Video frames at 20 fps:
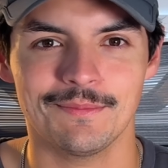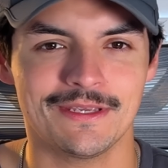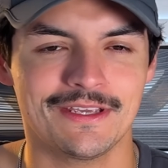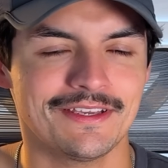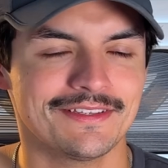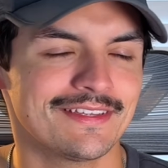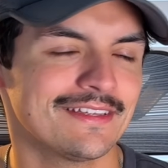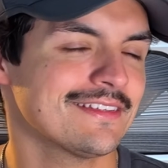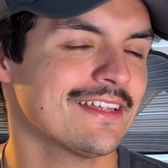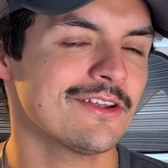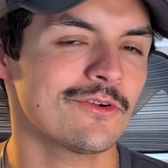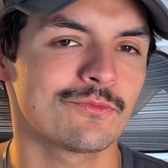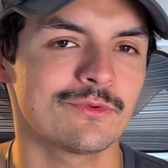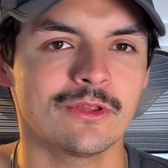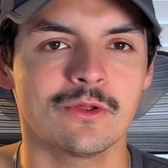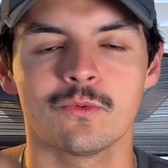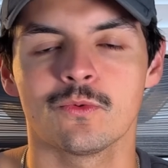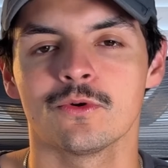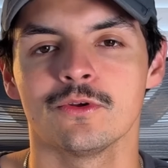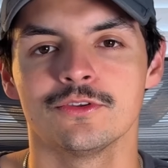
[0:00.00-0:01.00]
because that's not a
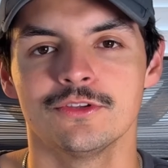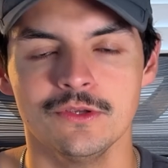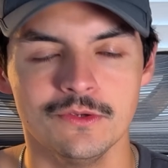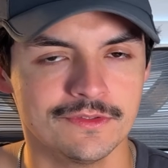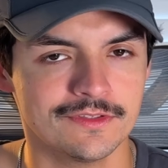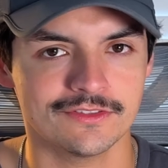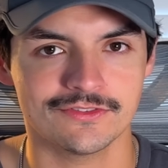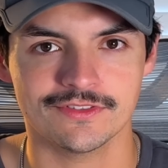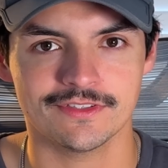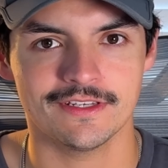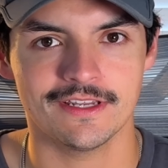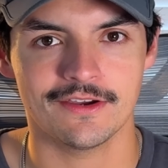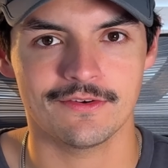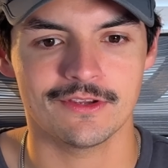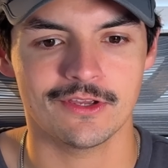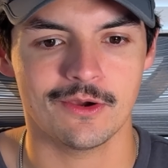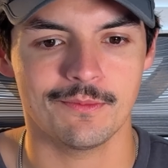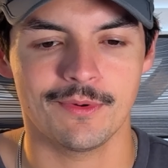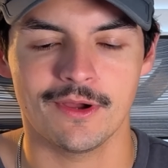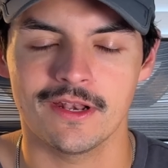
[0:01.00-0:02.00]
real world usage
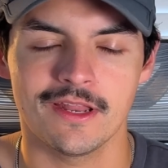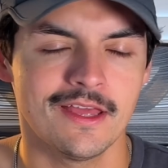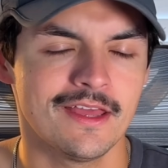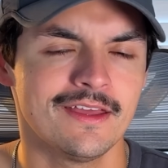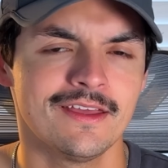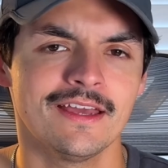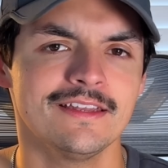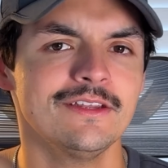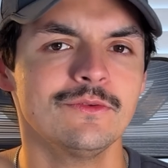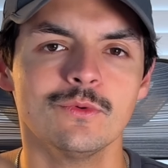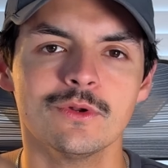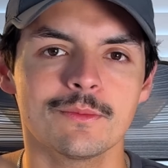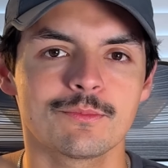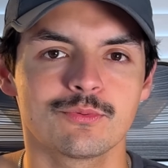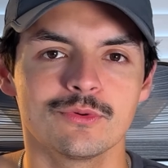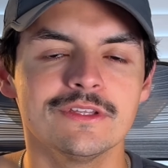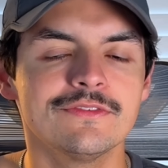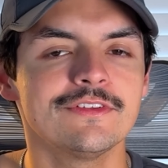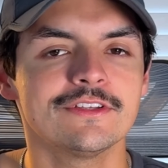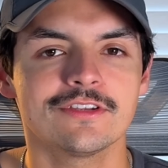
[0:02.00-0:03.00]
scenario, but I did want
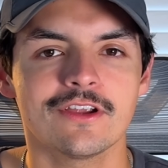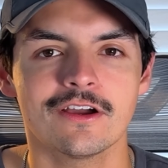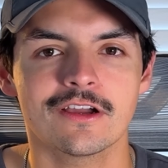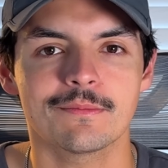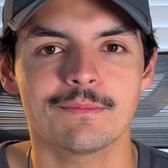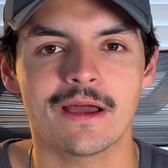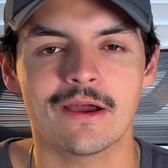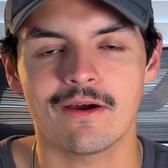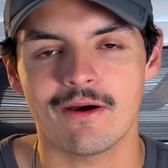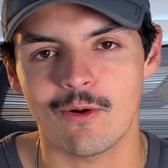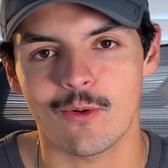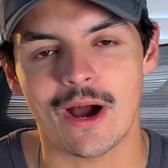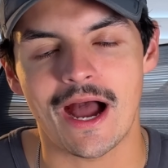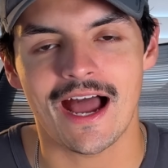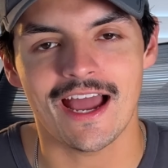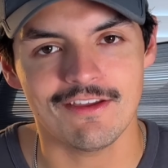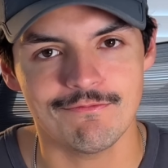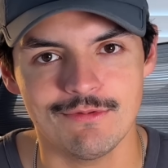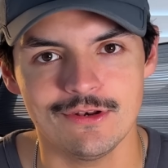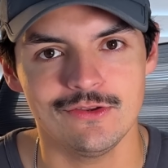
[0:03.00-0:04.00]
to briefly talk about how
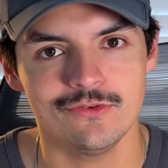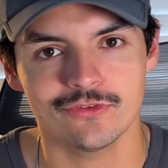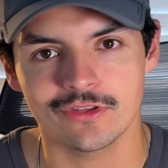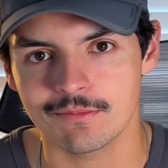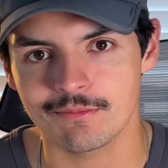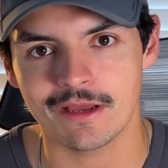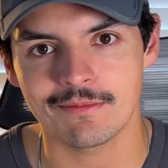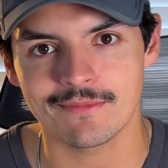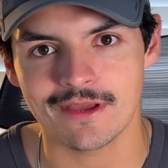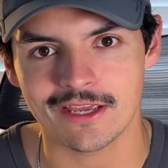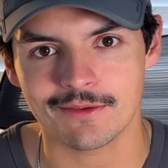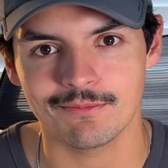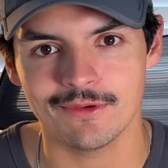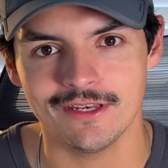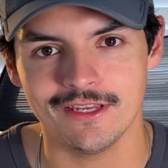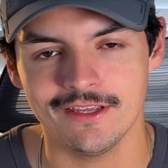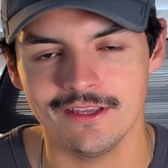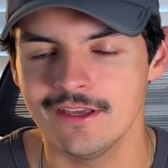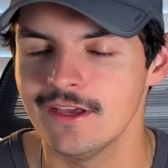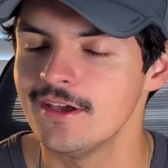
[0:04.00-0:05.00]
I've been using my Mac
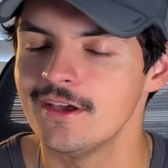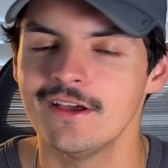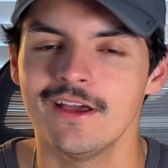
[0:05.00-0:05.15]
Mini.